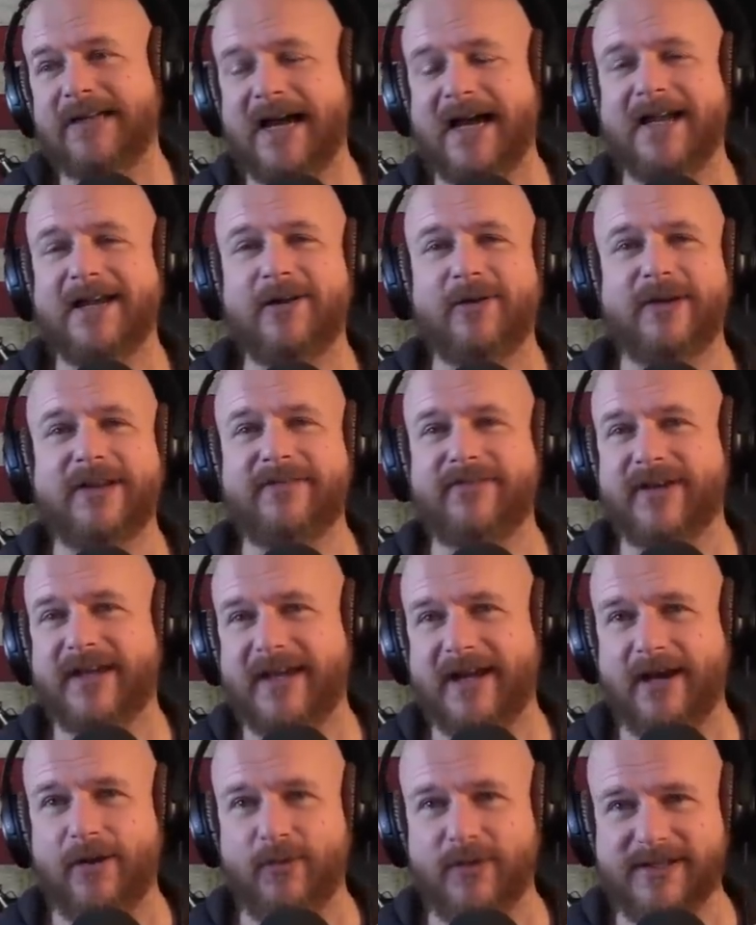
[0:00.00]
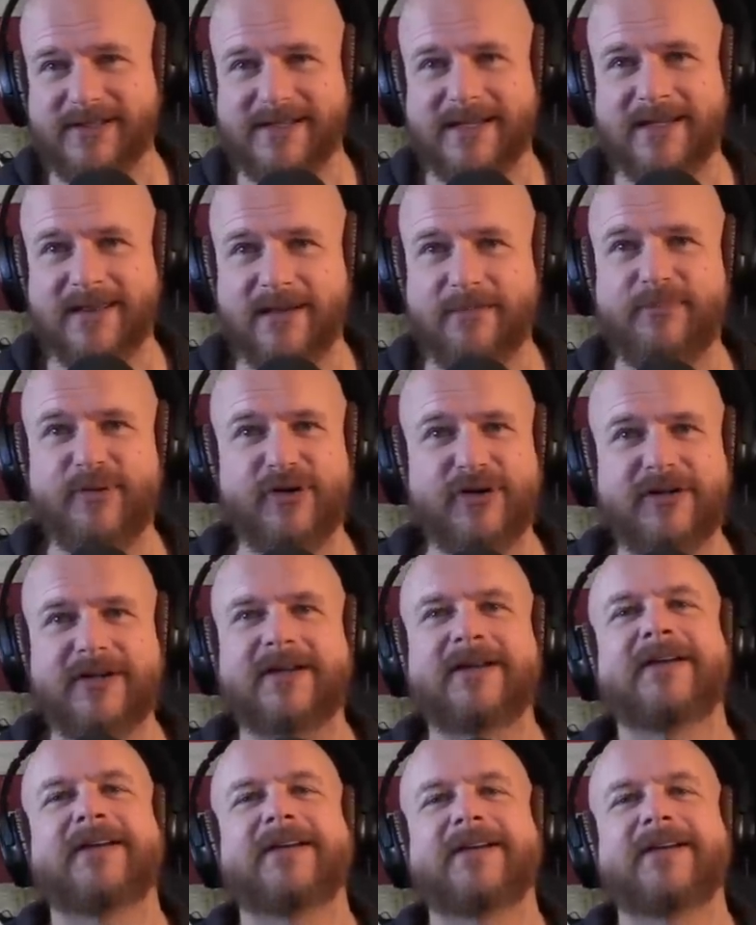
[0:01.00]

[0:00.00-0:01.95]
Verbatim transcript: "I don't even care what's in the book.